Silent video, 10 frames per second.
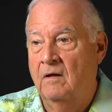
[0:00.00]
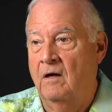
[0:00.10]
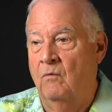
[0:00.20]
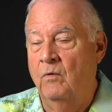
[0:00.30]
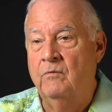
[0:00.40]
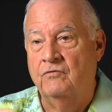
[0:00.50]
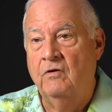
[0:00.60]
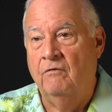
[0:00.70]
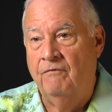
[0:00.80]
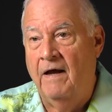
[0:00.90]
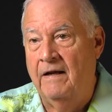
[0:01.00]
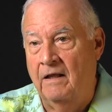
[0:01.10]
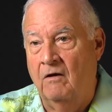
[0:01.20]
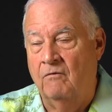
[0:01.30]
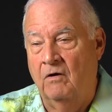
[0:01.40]
uh, we were still
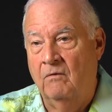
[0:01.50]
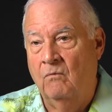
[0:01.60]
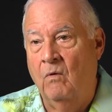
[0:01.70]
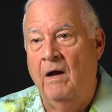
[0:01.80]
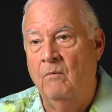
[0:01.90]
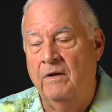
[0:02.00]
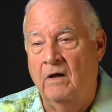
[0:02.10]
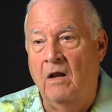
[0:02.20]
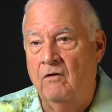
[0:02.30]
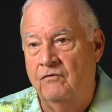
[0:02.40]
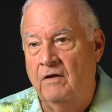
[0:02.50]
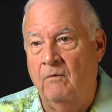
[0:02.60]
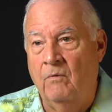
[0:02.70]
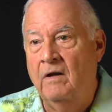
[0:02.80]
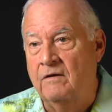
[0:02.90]
fighting over why we had lost that
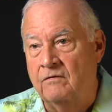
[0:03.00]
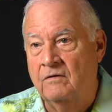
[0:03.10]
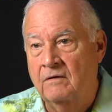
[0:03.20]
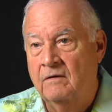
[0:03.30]
race.